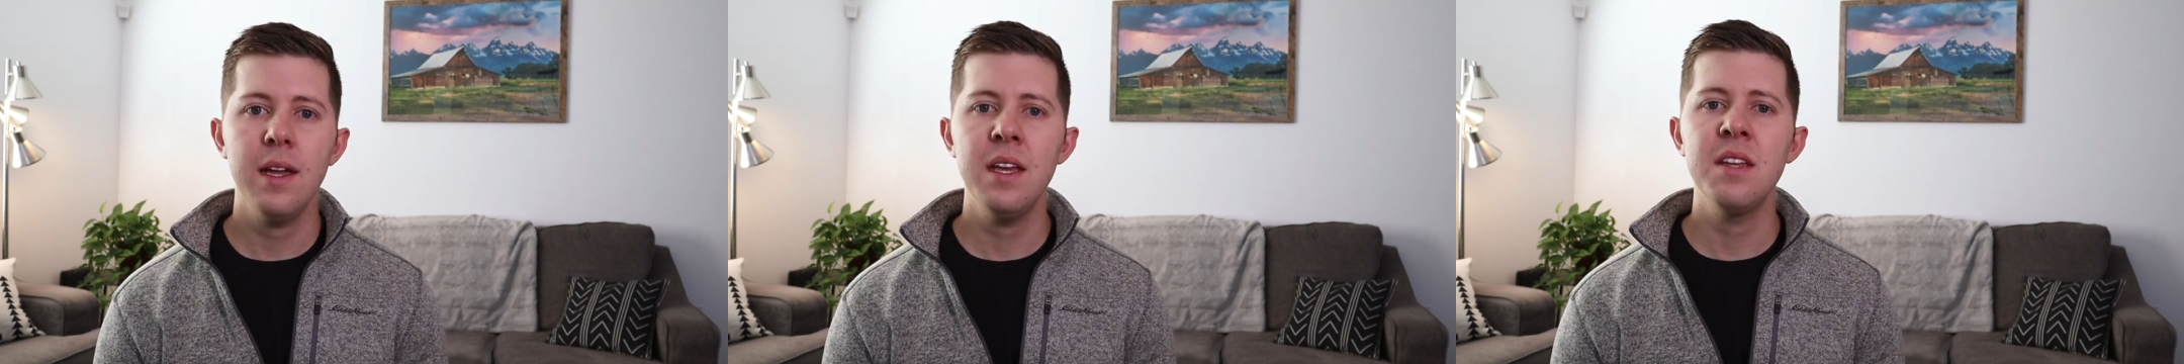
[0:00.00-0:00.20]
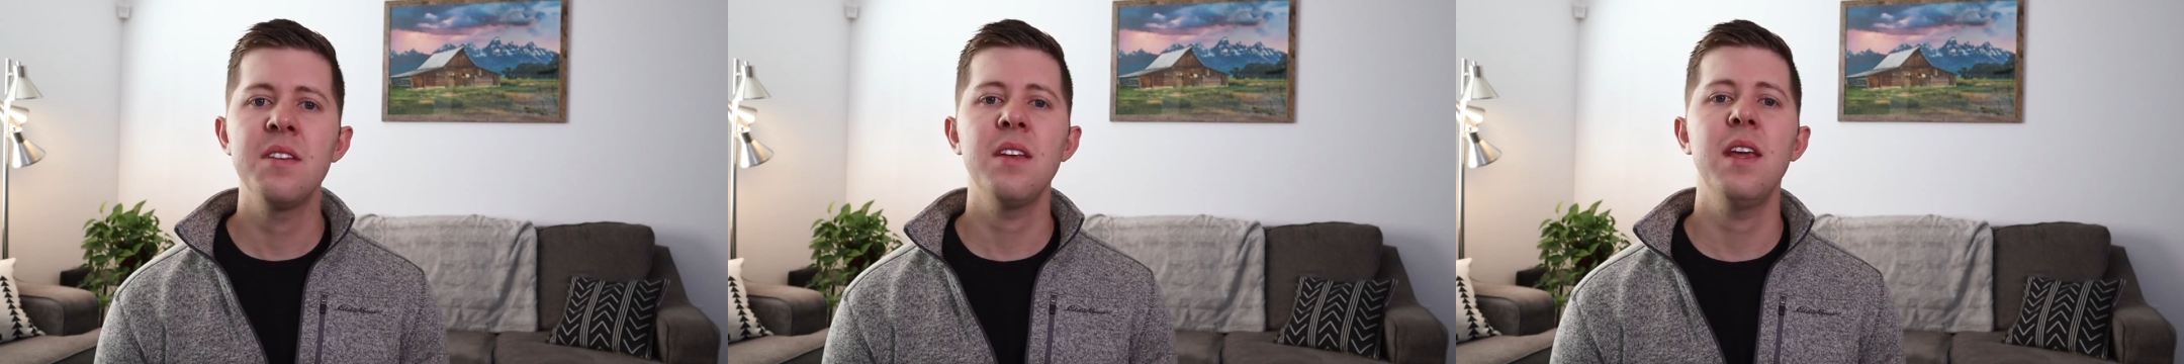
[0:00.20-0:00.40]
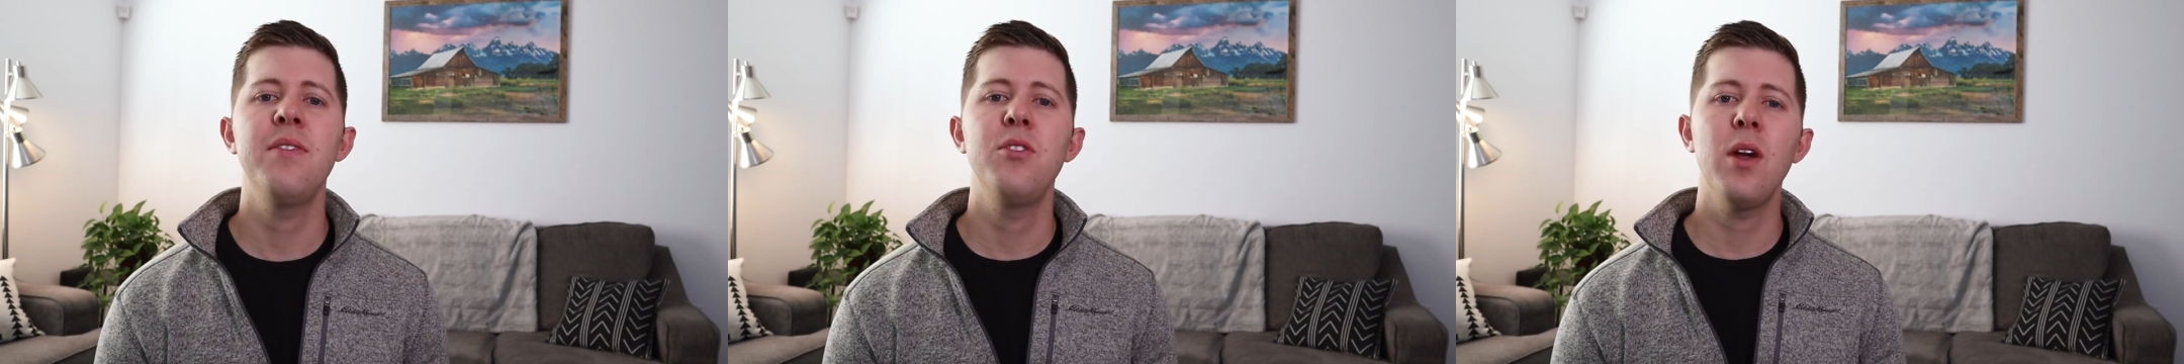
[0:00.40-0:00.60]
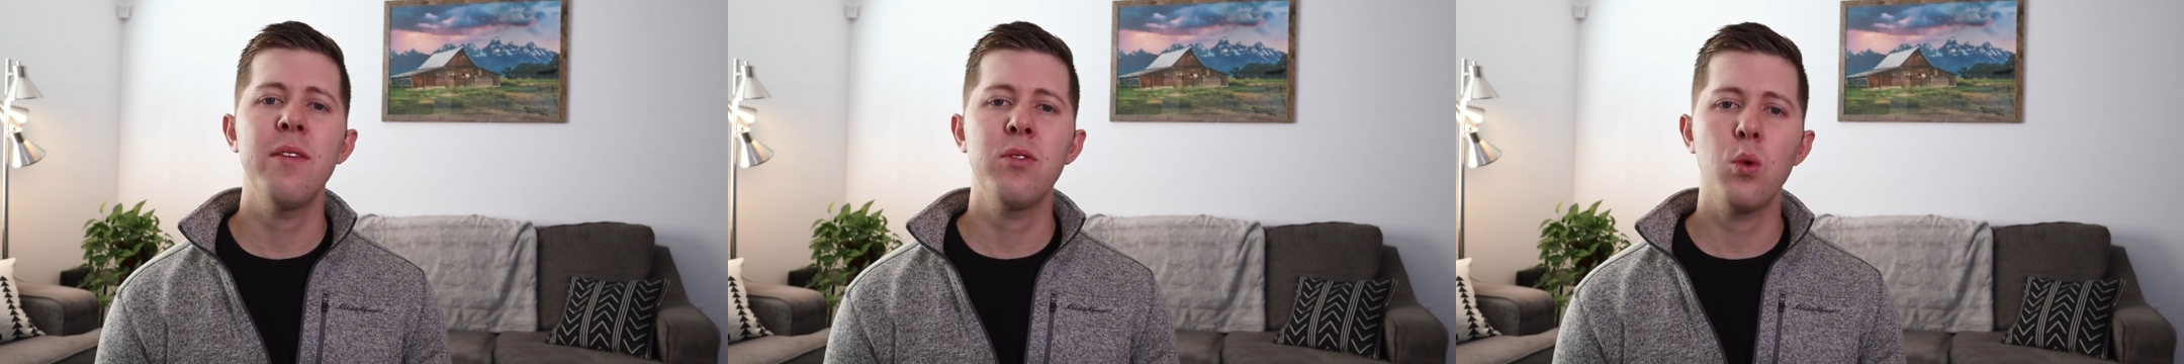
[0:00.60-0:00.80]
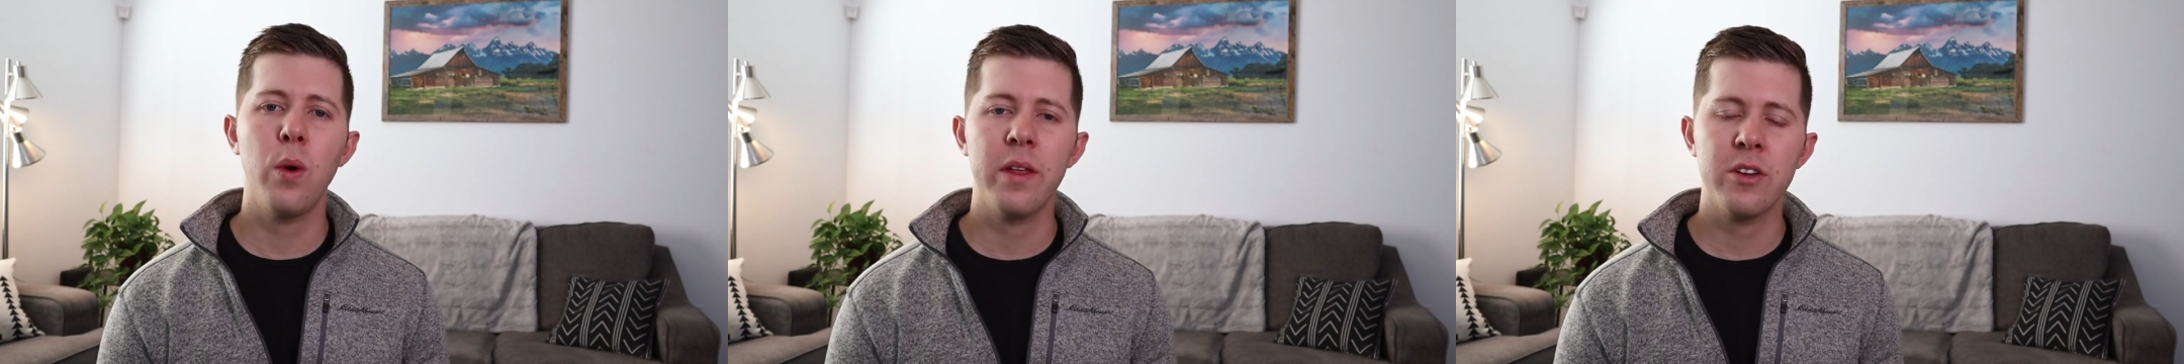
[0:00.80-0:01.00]
is if you
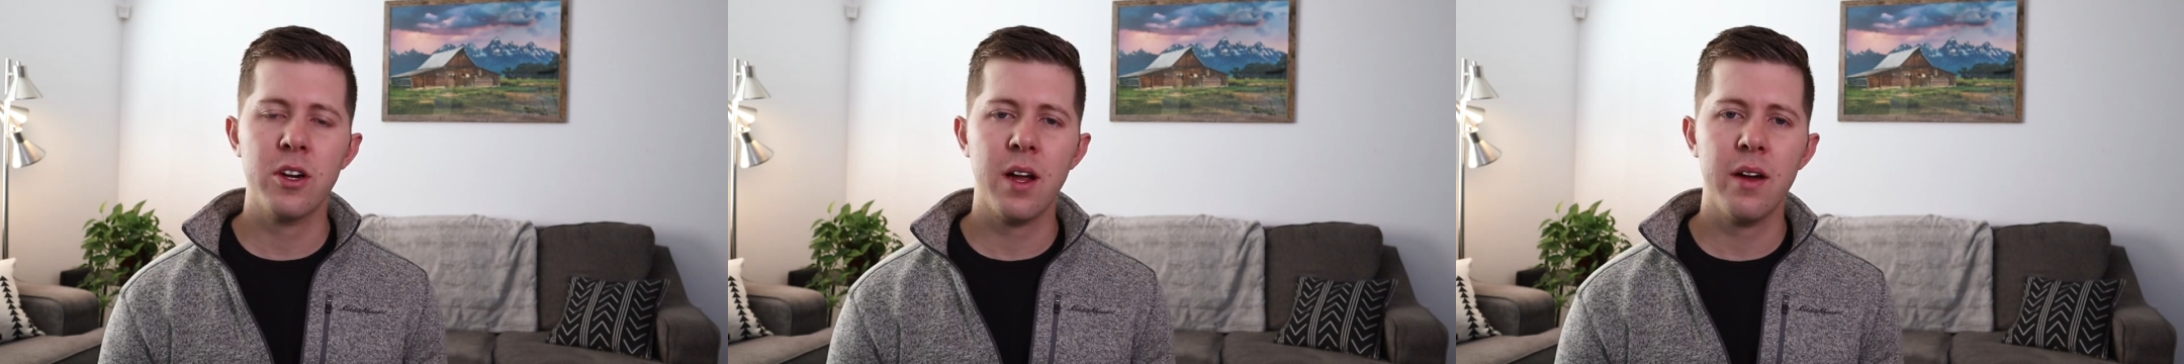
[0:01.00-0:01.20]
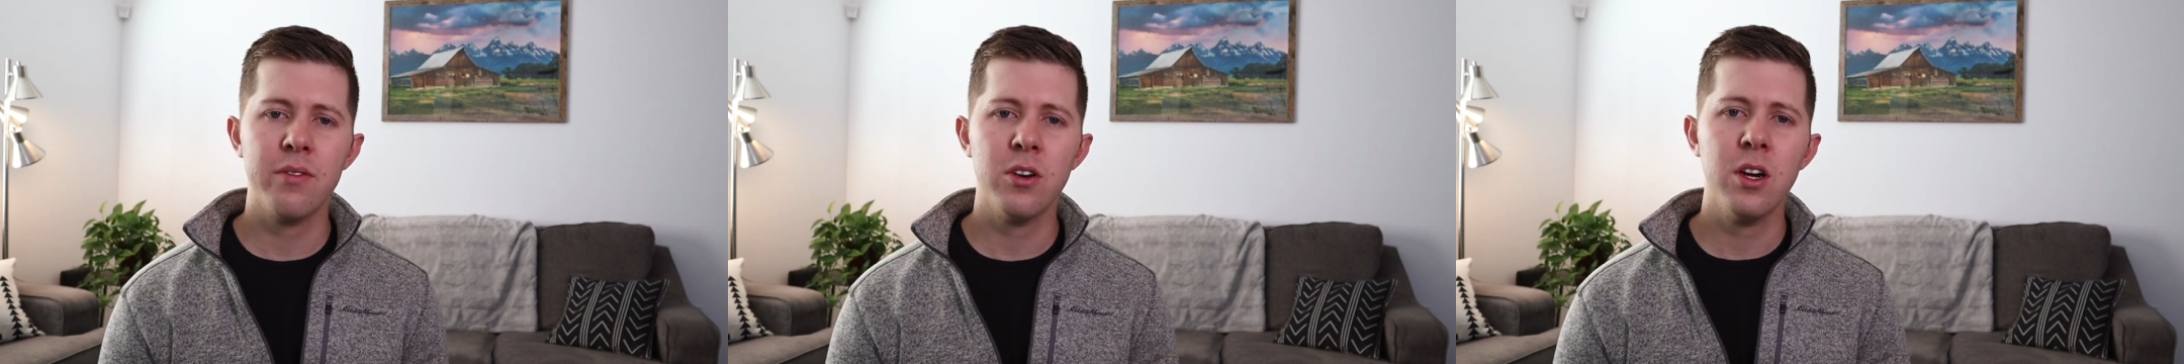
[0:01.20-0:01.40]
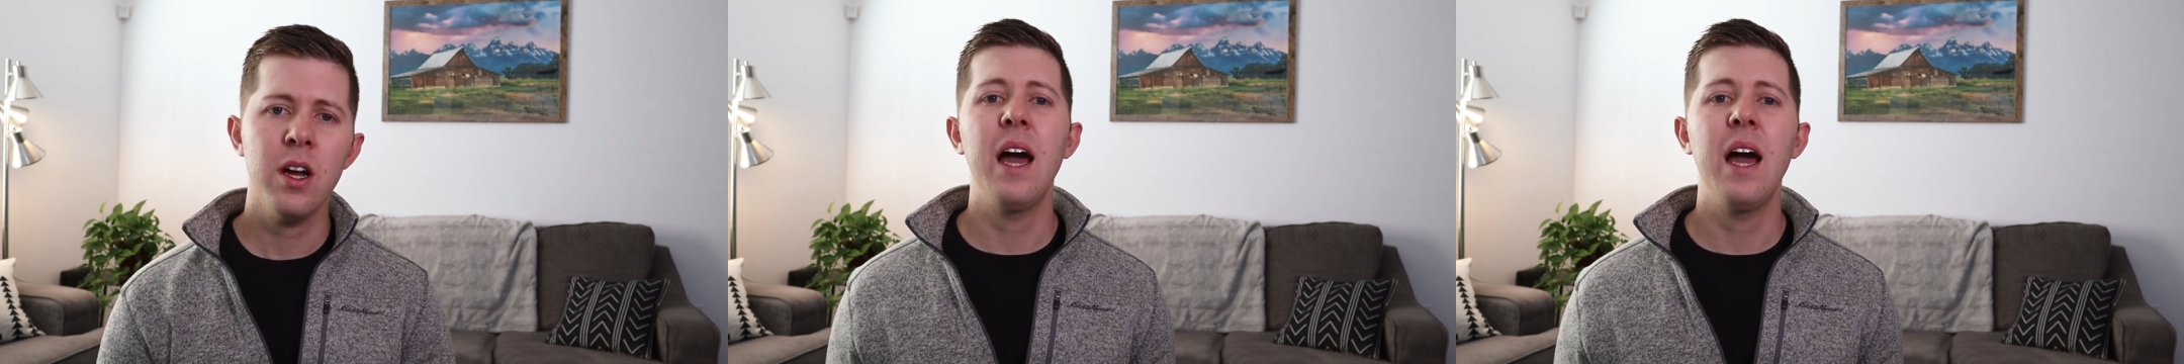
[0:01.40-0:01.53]
have the weather cover,